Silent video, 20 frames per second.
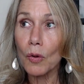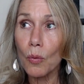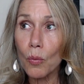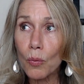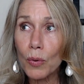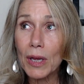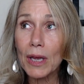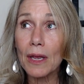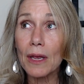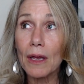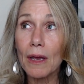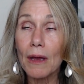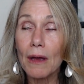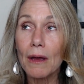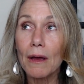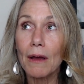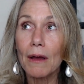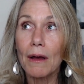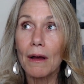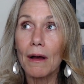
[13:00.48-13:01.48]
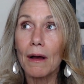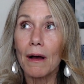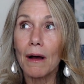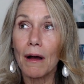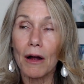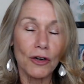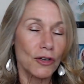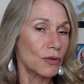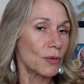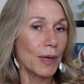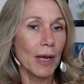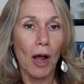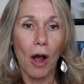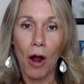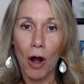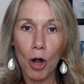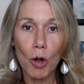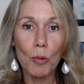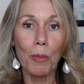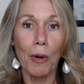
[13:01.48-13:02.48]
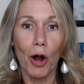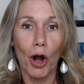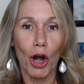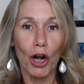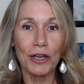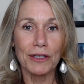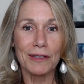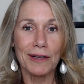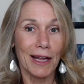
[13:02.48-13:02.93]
we are doing our part.